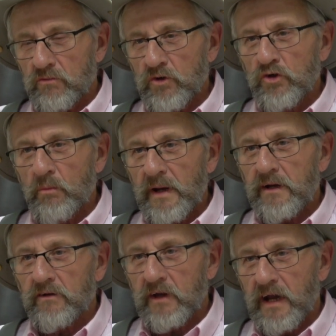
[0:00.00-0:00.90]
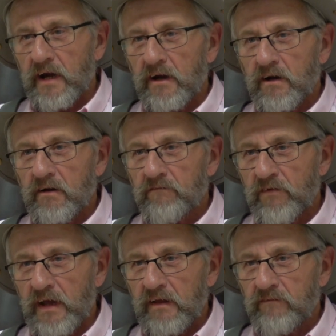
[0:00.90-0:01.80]
rural mail carrier in
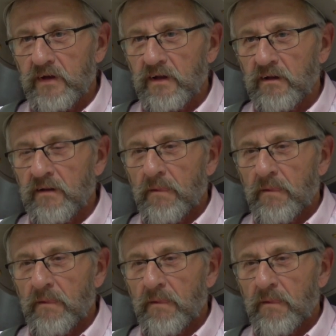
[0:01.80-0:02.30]
Fayetteville.